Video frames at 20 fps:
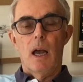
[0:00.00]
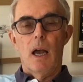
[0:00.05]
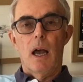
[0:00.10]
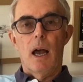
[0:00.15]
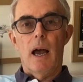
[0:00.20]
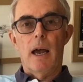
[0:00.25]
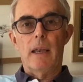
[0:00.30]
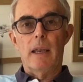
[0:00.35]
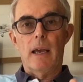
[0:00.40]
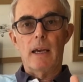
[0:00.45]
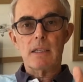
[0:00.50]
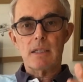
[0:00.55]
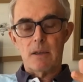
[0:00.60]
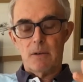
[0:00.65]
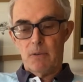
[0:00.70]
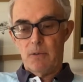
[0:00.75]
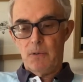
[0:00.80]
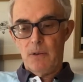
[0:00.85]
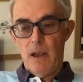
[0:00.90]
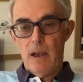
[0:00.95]
And as it
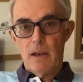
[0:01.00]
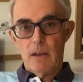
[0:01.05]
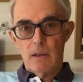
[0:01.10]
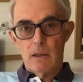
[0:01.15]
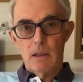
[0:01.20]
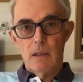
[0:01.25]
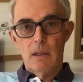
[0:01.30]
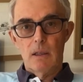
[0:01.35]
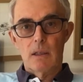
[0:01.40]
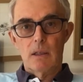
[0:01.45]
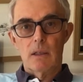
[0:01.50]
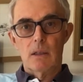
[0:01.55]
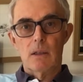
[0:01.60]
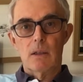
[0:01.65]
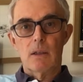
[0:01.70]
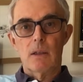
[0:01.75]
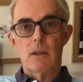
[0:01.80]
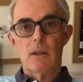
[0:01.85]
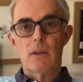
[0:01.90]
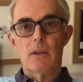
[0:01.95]
fell,
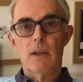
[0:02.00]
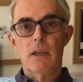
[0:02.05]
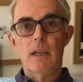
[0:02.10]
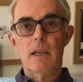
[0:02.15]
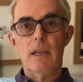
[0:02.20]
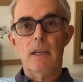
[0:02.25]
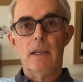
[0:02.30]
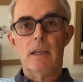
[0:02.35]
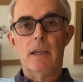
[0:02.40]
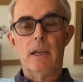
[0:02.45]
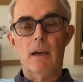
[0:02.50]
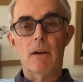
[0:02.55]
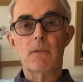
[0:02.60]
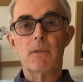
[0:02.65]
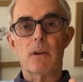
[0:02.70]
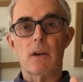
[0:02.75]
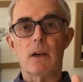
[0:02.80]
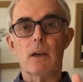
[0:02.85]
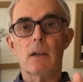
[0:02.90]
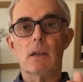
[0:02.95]
the
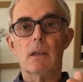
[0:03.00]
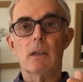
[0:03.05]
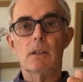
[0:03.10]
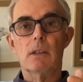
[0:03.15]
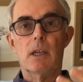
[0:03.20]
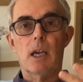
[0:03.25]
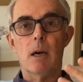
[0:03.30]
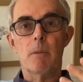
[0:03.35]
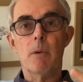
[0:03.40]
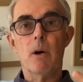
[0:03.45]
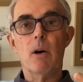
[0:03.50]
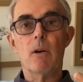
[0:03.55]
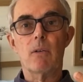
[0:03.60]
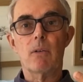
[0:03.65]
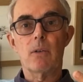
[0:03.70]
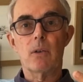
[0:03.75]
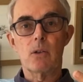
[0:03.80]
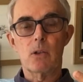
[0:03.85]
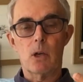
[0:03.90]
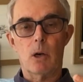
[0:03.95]
cover had come off
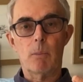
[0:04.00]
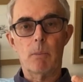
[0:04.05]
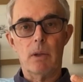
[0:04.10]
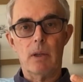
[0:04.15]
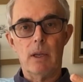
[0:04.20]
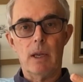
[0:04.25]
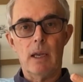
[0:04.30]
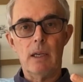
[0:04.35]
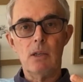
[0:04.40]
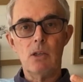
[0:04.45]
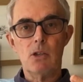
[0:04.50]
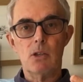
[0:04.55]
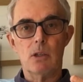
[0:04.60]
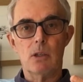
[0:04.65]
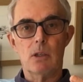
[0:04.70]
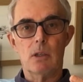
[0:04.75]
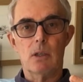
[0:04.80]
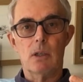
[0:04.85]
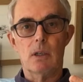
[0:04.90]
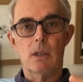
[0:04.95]
the top of the
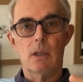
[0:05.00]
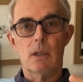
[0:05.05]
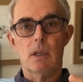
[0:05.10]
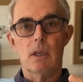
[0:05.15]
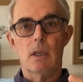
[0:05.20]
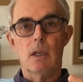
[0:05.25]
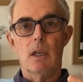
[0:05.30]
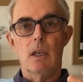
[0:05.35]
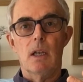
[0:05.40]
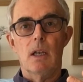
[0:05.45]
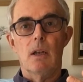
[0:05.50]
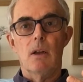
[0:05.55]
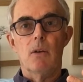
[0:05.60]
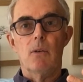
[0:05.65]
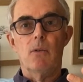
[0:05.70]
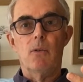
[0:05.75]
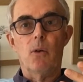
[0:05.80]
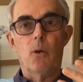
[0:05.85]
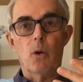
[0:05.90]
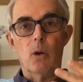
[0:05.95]
engine,
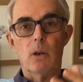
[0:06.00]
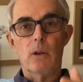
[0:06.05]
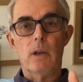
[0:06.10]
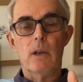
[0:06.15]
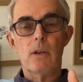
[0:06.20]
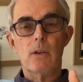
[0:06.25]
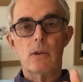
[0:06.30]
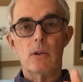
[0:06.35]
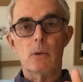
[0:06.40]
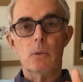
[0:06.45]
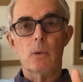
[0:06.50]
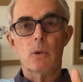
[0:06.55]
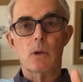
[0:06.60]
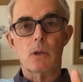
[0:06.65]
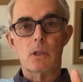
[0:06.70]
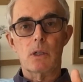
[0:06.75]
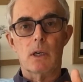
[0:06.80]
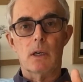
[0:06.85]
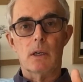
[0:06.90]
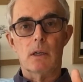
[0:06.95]
fallen into the
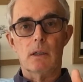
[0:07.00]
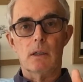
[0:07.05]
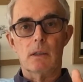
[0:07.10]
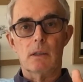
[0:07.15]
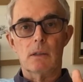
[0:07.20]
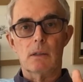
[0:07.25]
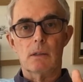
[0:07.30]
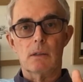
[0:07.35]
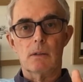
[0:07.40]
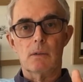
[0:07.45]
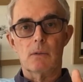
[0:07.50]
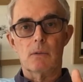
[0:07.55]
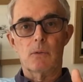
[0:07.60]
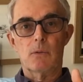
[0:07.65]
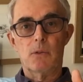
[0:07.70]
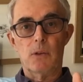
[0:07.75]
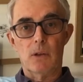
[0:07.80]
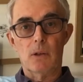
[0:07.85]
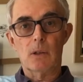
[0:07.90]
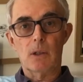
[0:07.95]
water,
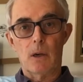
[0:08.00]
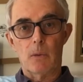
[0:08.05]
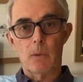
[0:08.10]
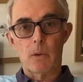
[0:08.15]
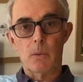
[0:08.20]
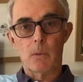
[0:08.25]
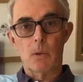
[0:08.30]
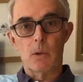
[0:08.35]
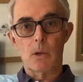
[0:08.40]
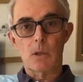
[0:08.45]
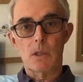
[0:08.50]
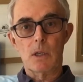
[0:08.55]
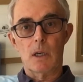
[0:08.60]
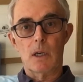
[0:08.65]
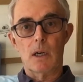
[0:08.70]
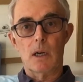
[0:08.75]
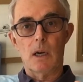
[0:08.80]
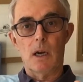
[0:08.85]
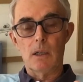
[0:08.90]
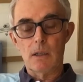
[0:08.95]
filled up with
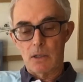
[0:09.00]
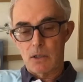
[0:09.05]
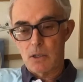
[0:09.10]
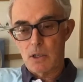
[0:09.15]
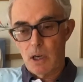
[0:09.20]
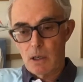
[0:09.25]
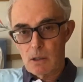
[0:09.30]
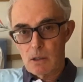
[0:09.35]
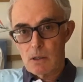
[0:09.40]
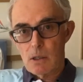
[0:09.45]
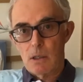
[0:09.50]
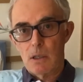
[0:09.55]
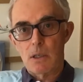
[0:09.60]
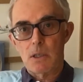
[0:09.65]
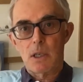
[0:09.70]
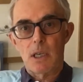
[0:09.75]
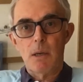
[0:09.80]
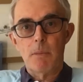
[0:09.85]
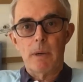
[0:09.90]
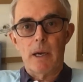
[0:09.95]
water, and sunk to the
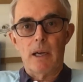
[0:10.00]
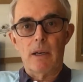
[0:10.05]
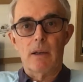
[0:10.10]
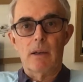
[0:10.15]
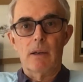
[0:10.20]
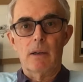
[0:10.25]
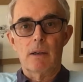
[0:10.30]
seabed.